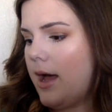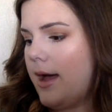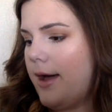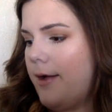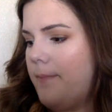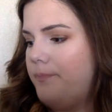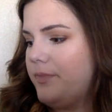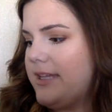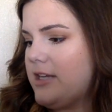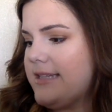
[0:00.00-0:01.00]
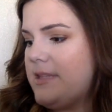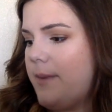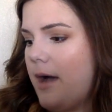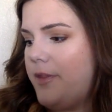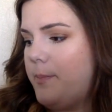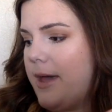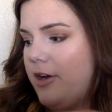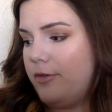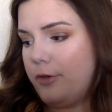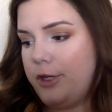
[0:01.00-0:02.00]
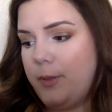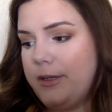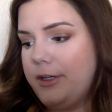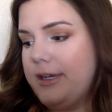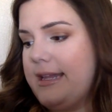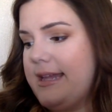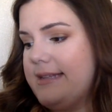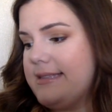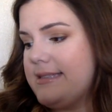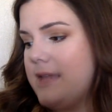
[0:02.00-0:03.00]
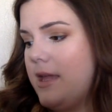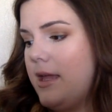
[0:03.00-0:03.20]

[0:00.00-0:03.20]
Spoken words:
It talks about the better for you ingredients.